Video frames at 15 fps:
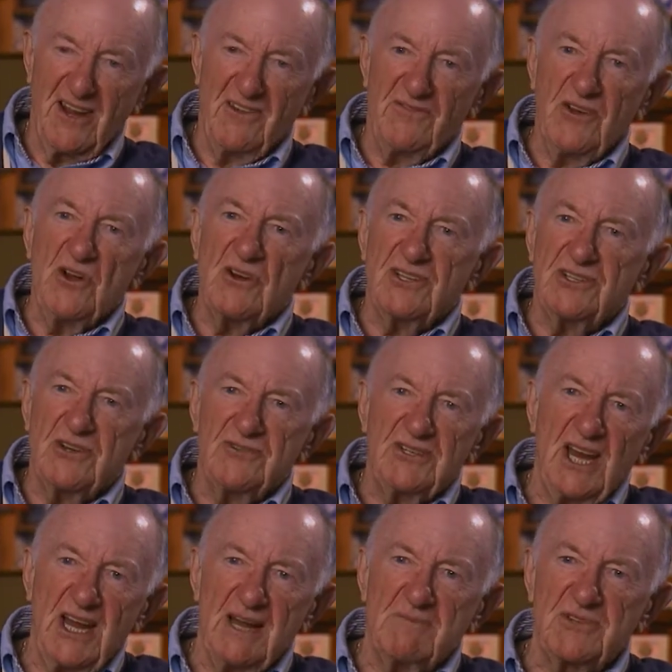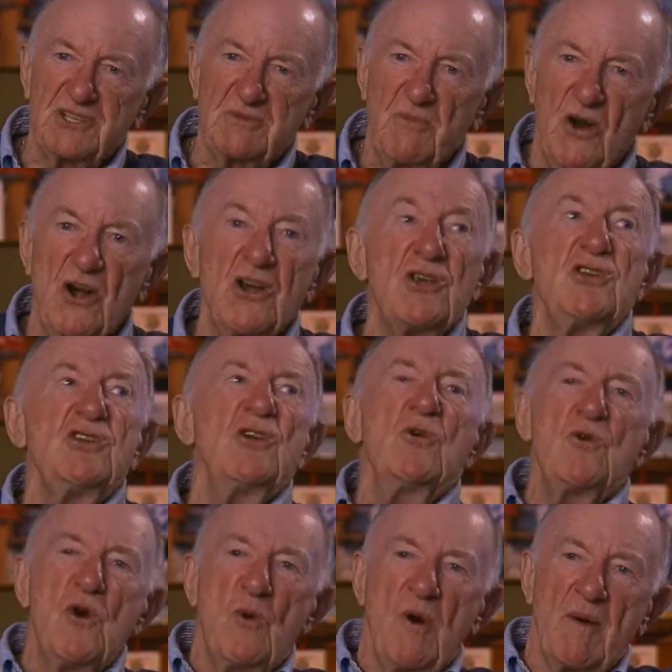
if you're so damn smart, you go